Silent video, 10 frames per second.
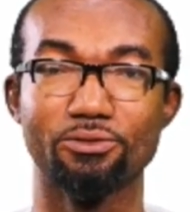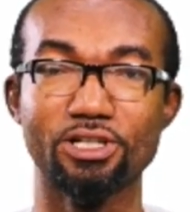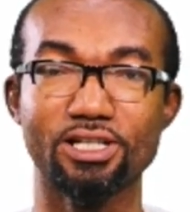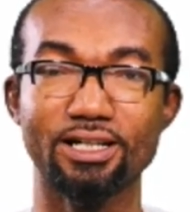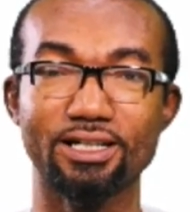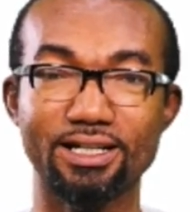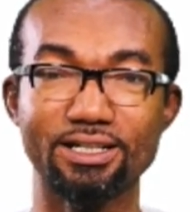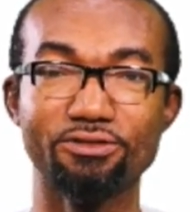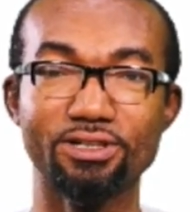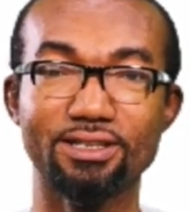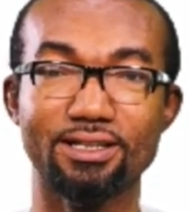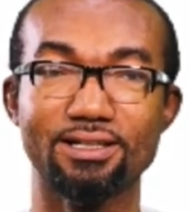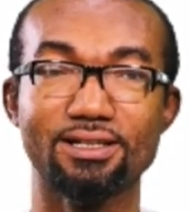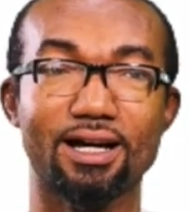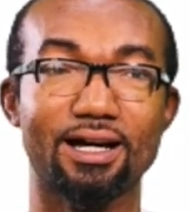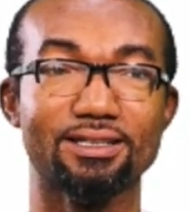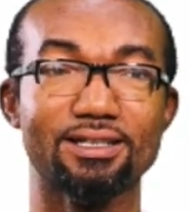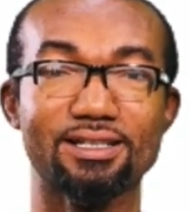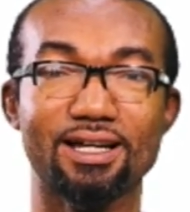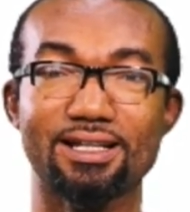we said that living things are
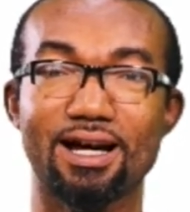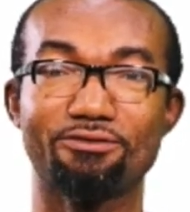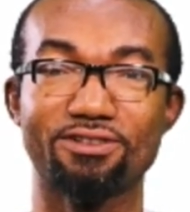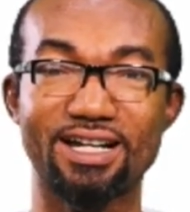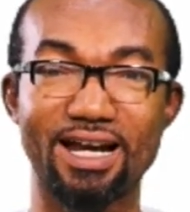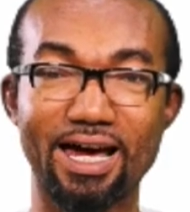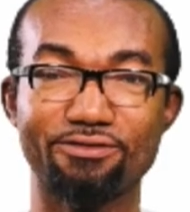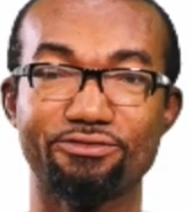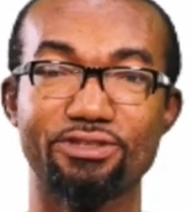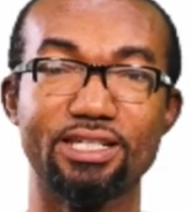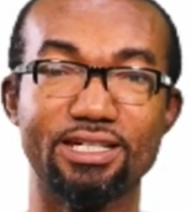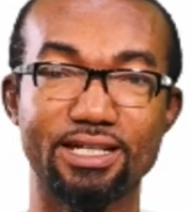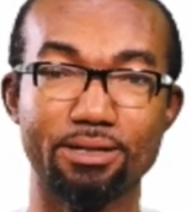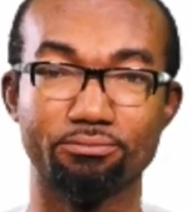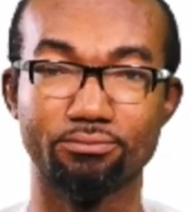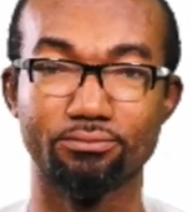things that have life in them.